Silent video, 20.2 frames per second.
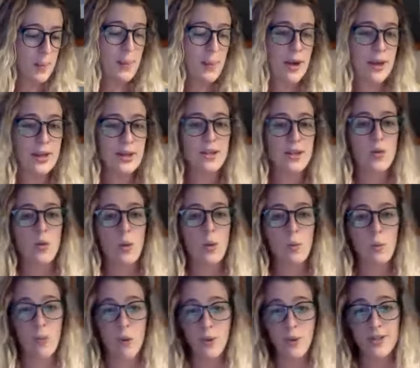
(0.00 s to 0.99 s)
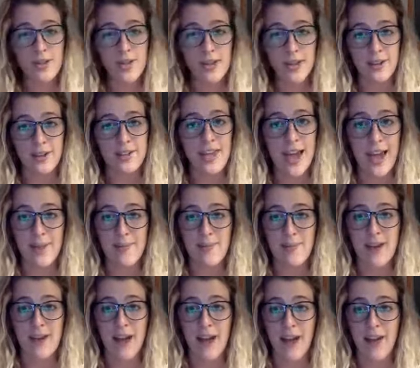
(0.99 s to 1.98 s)
But most sales
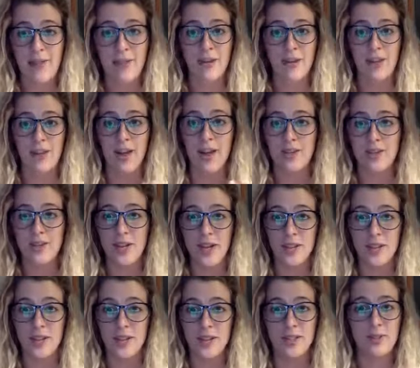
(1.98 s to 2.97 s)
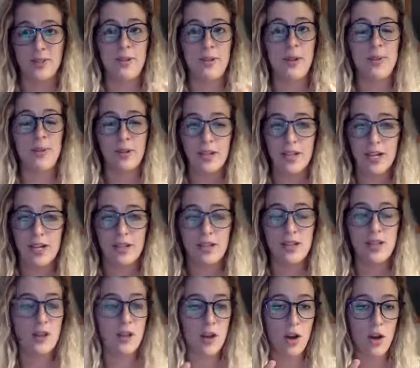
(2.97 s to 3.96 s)
happen after a lot of touches. People need
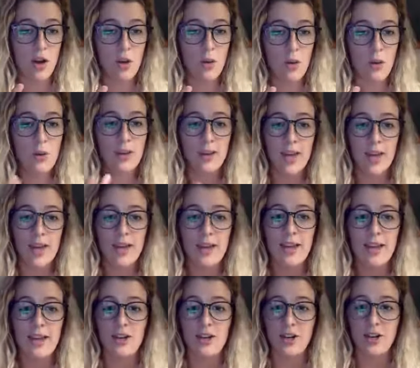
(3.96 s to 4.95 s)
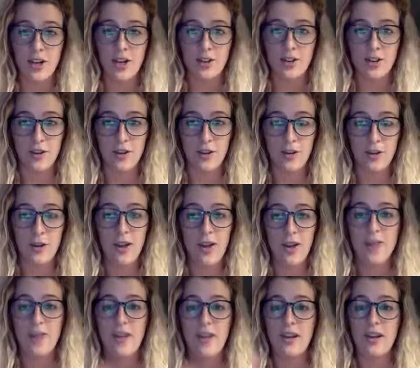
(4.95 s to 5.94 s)
to know, like, and trust you.
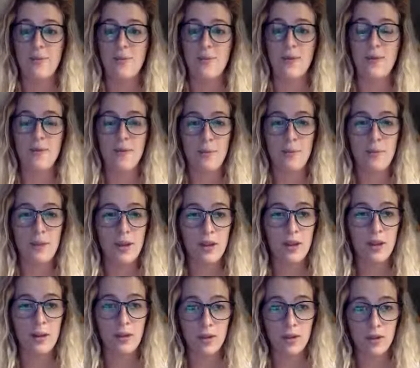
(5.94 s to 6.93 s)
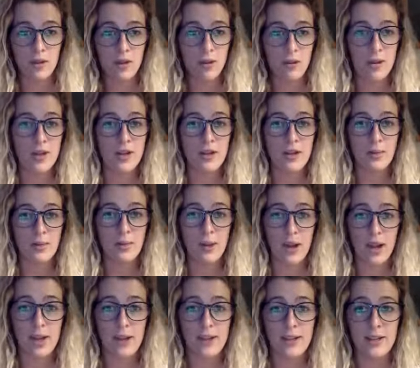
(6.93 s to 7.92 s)
They need to be familiar with you and your
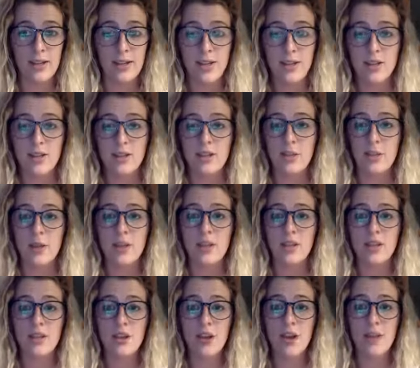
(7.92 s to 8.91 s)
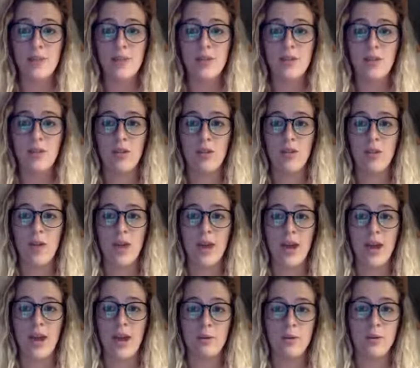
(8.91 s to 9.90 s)
brand. So Instagram is a great way
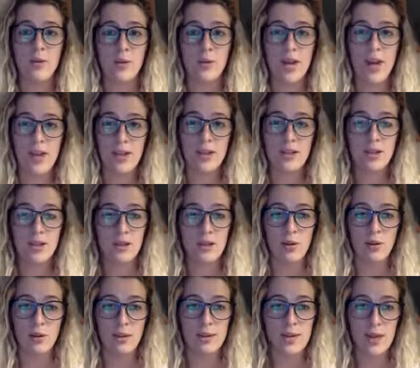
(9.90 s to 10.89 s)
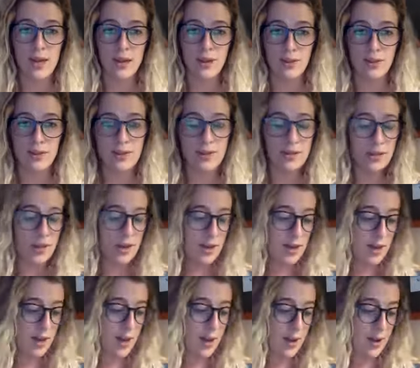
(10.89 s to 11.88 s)
to help you get to those sales.
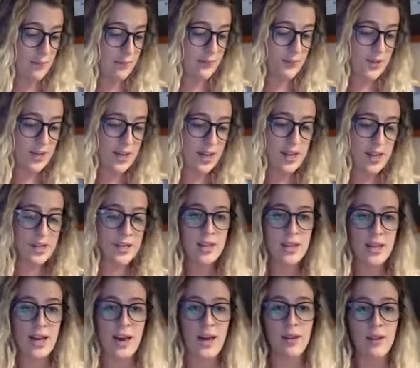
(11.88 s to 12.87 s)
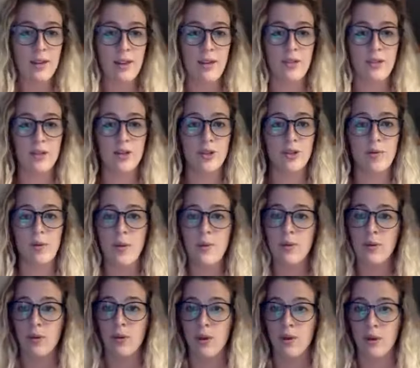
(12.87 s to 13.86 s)
to get to that level so
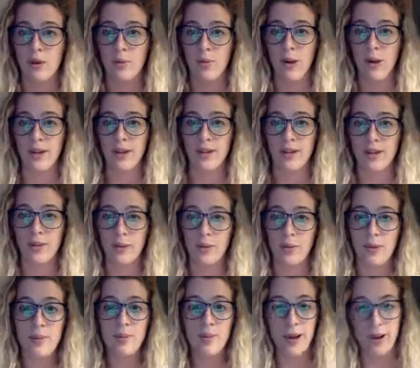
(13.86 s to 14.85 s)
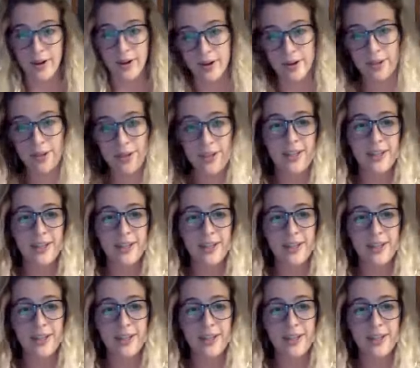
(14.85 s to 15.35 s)
people know your brand a little bit better.